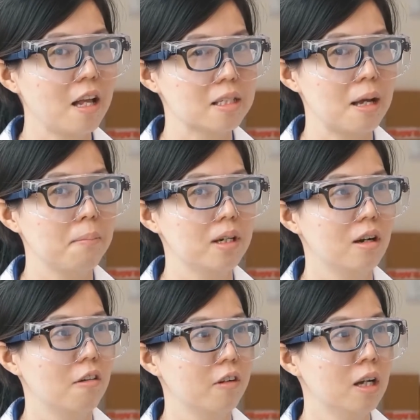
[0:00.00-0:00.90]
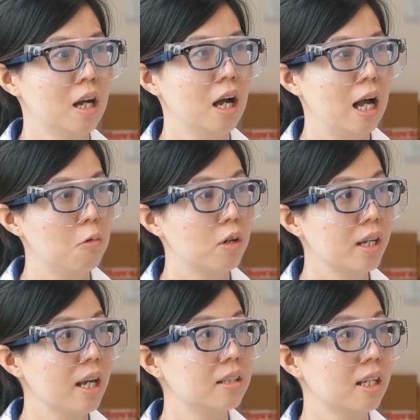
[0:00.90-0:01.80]
live example of a
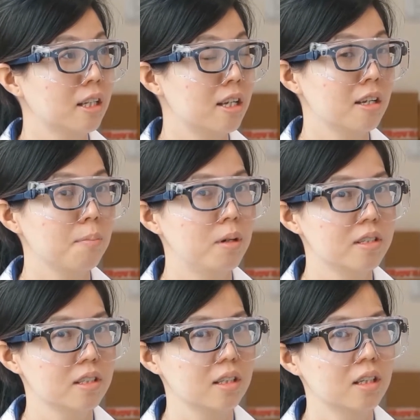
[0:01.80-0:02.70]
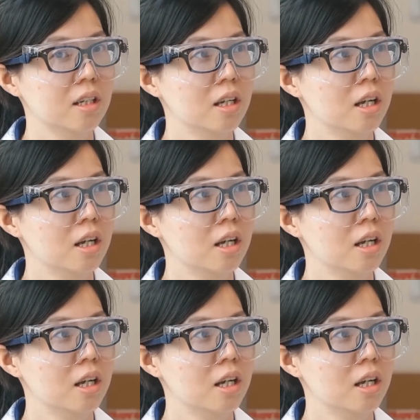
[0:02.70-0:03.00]
hardworking and dedicated person.